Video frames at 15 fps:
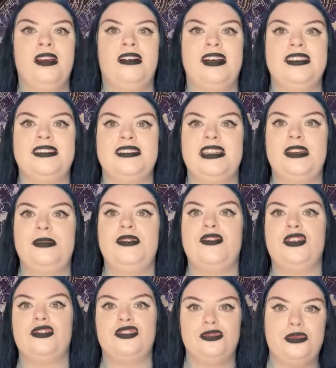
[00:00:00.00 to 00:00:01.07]
I see we've
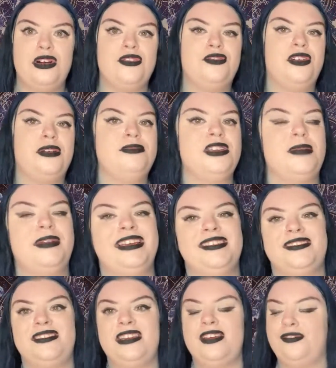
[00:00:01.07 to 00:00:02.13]
got 12 thumbs up.
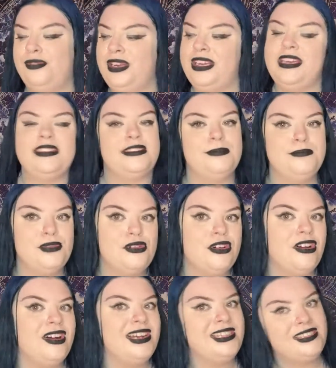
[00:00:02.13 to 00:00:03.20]
Let's see if we can get some more,
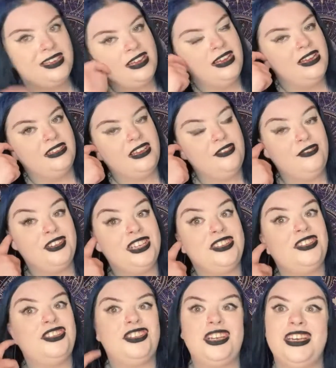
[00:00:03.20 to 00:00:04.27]
guys. Don't forget
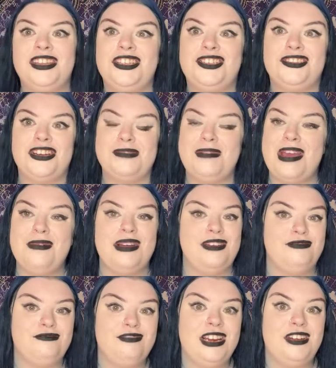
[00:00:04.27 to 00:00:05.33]
to share this stream out.
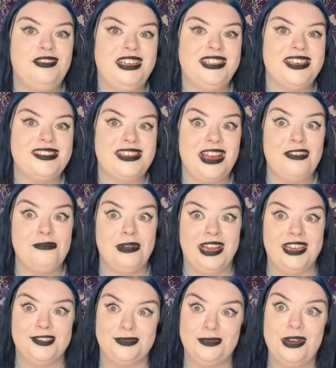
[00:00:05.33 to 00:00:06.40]
It really, really does help
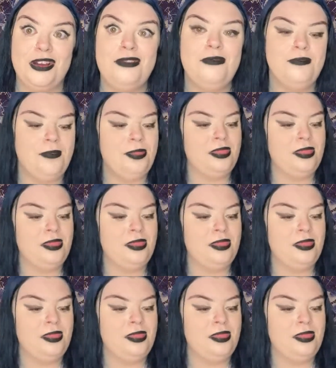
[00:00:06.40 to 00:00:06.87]
as well.